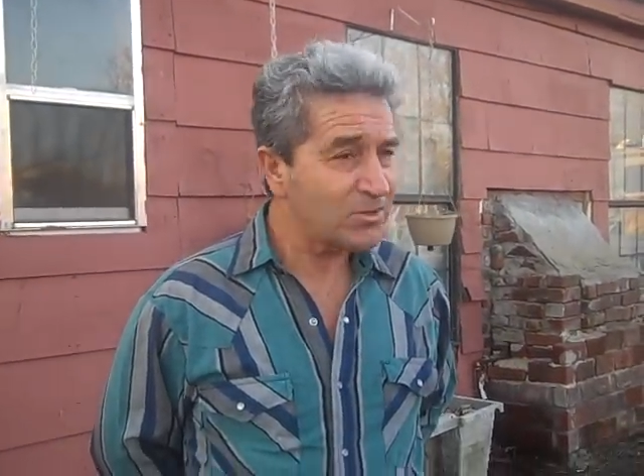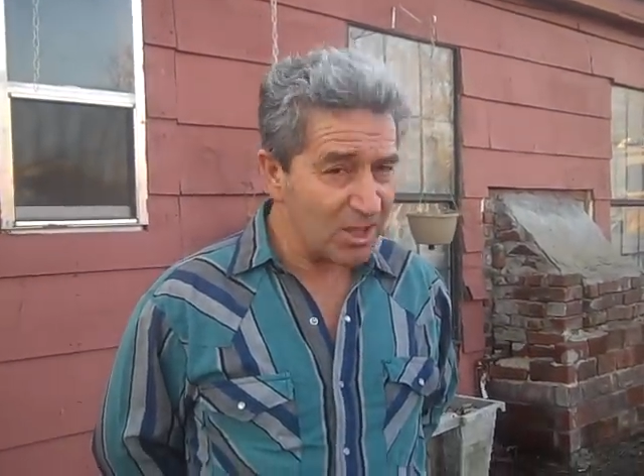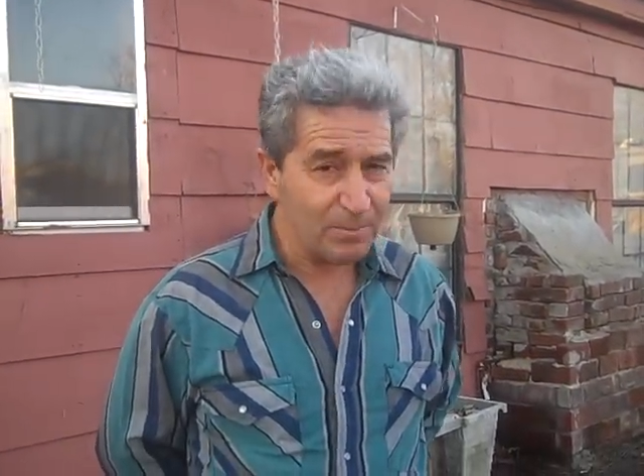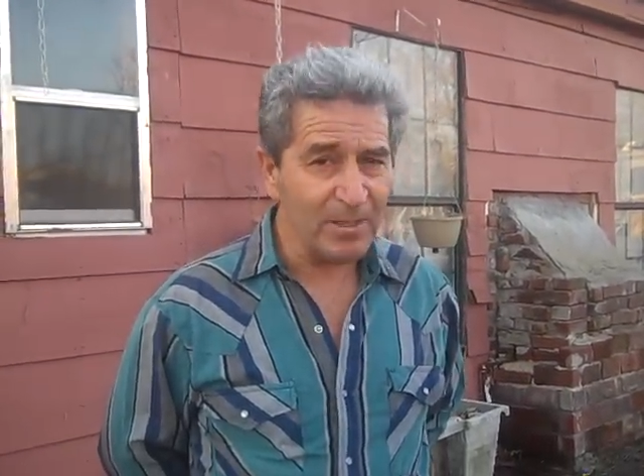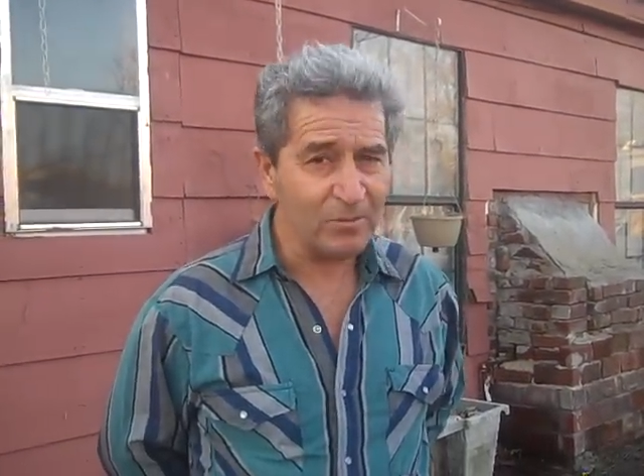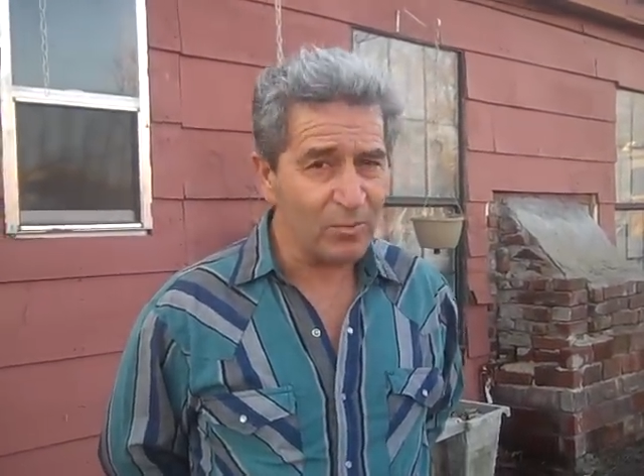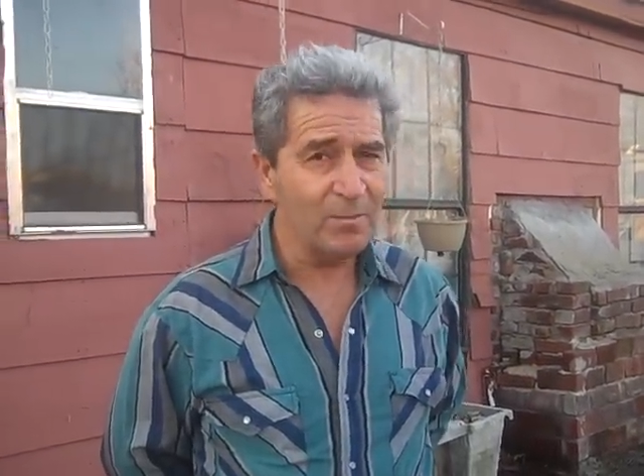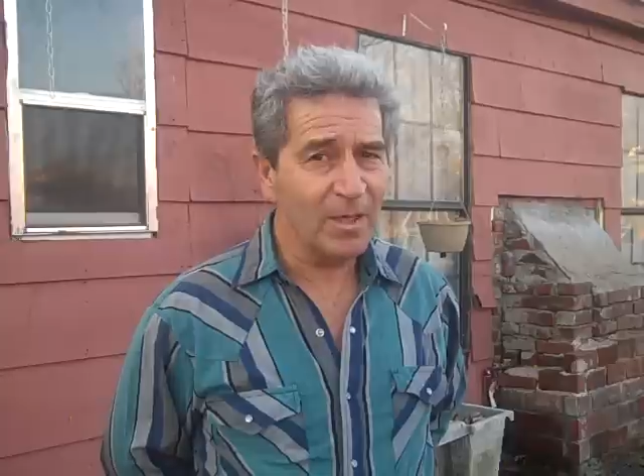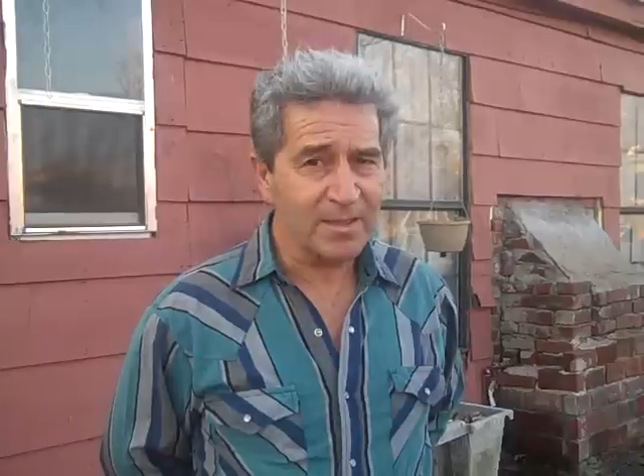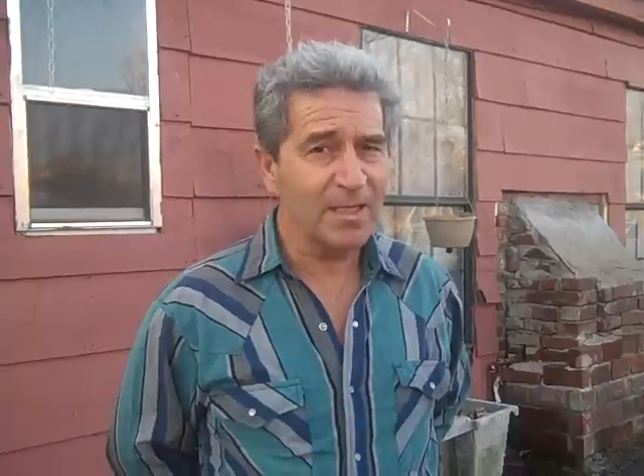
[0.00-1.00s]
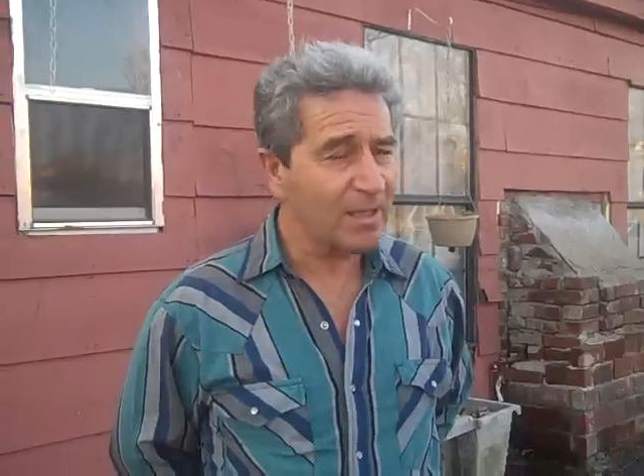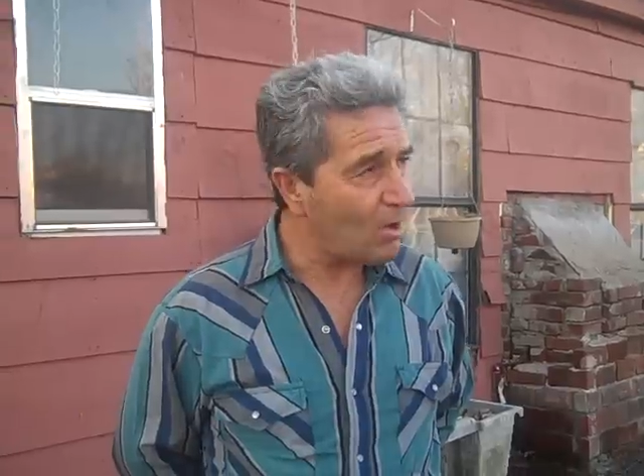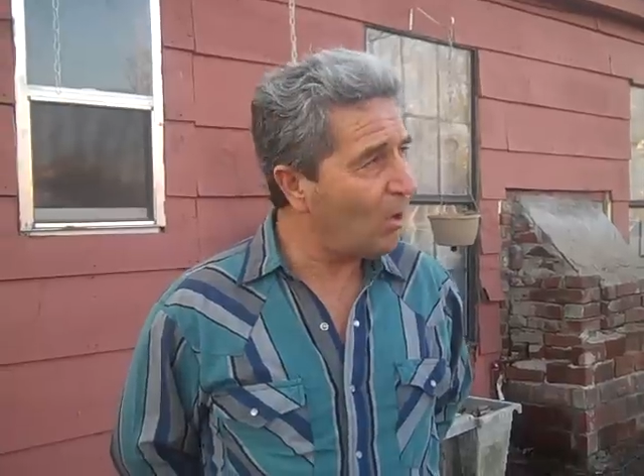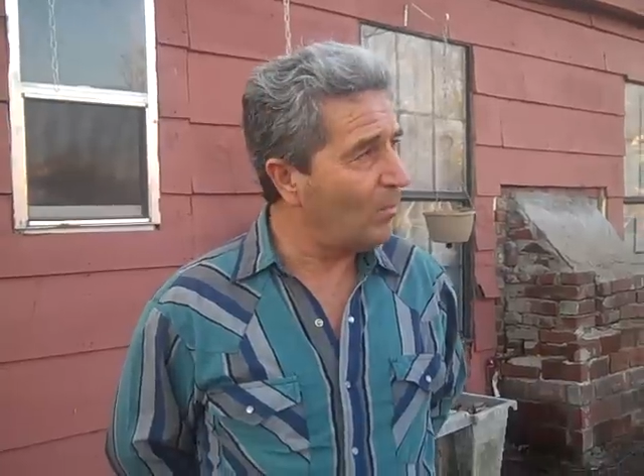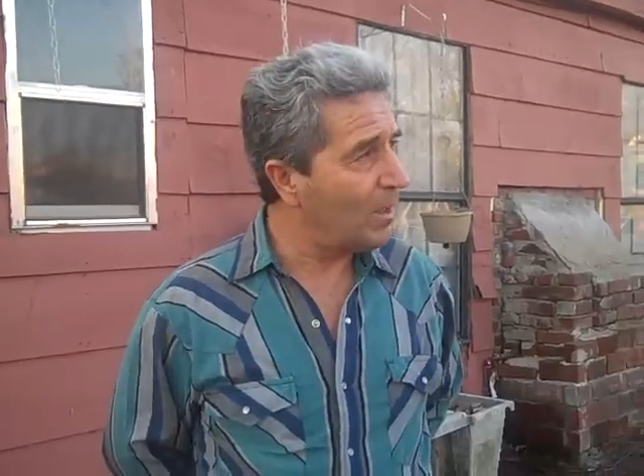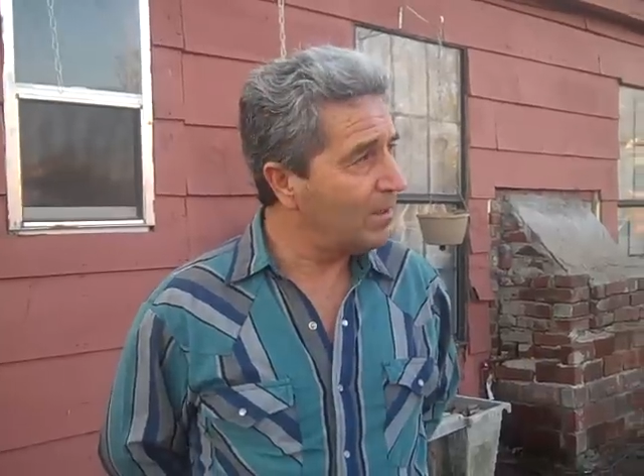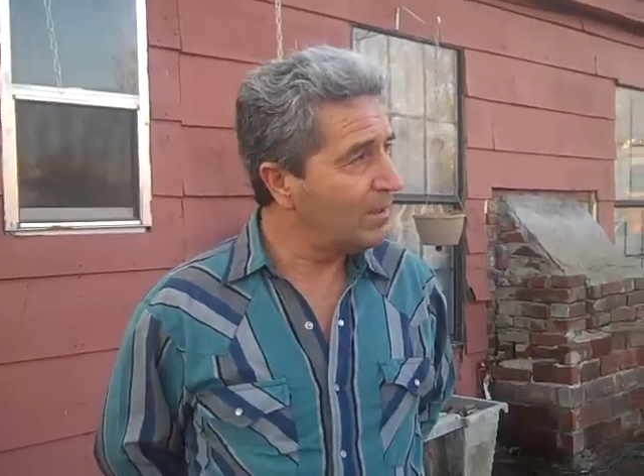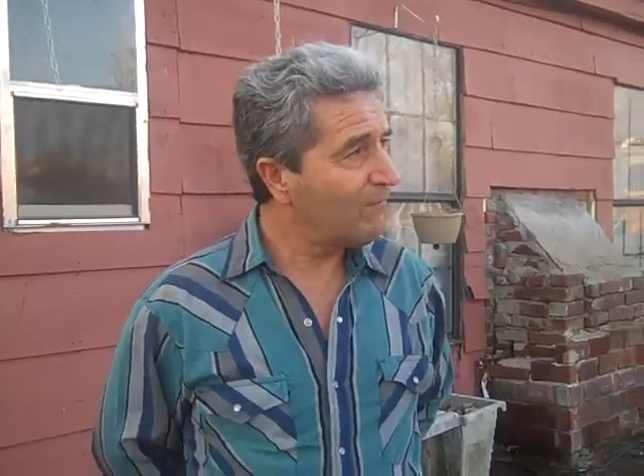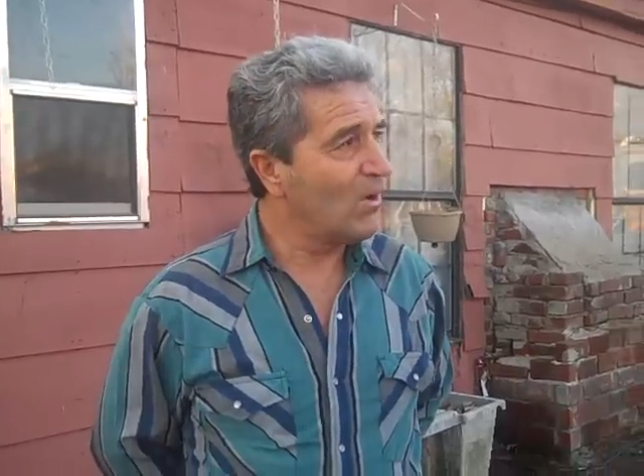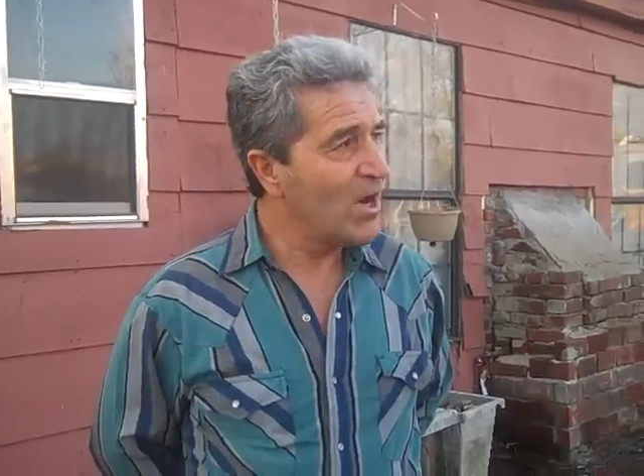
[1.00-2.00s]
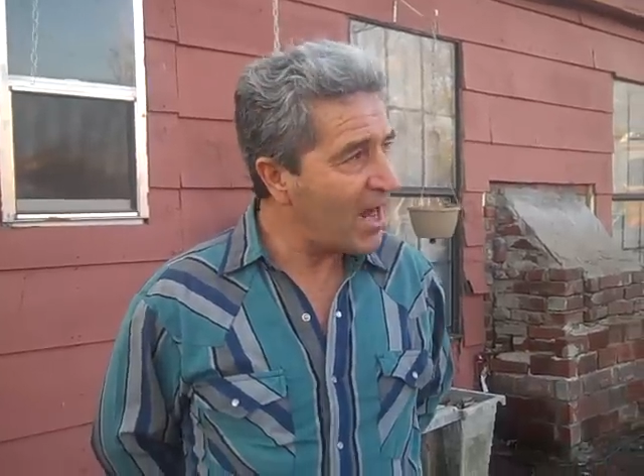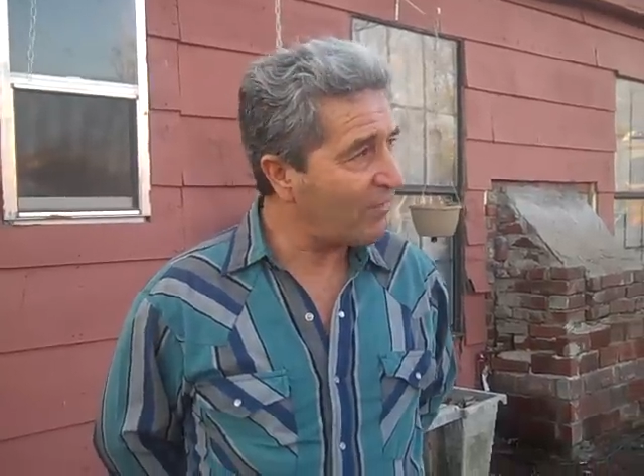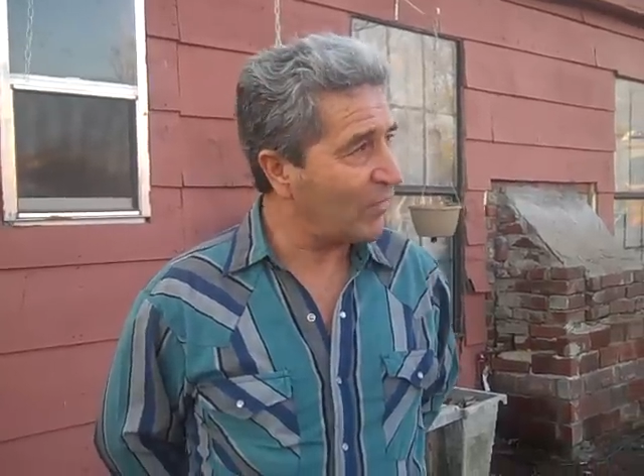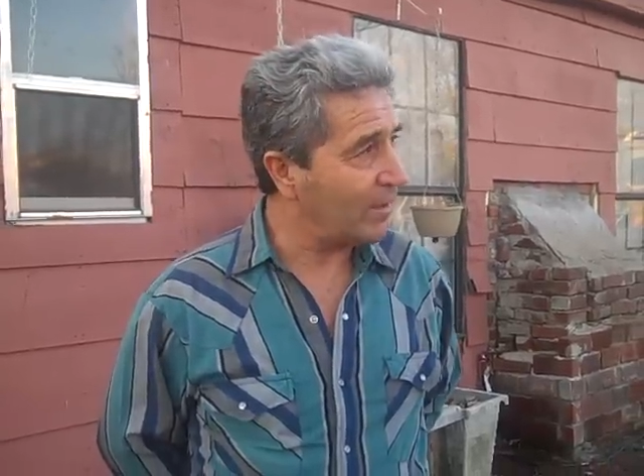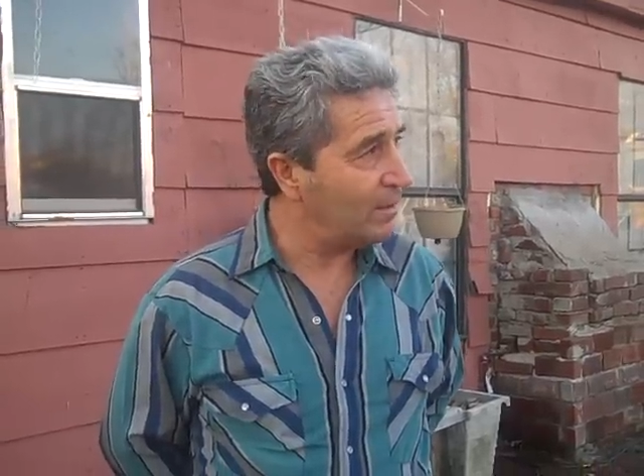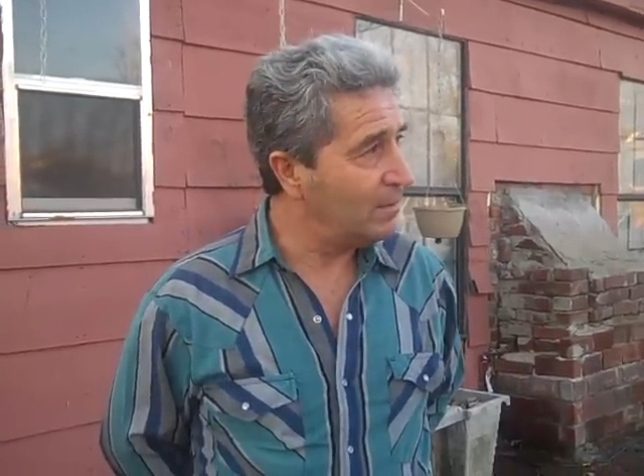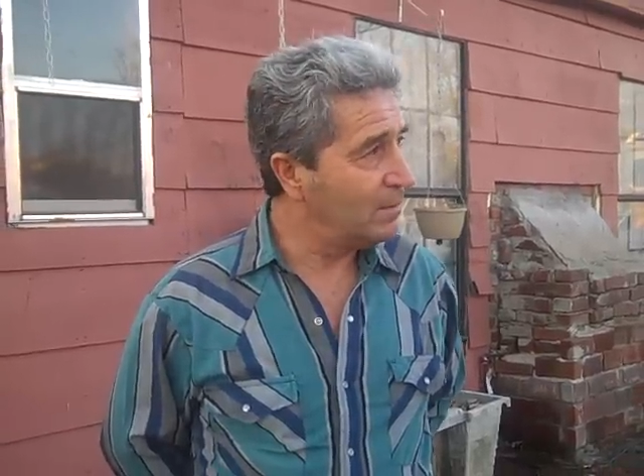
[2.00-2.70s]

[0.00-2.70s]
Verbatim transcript: she spent three months in a coma for nothing.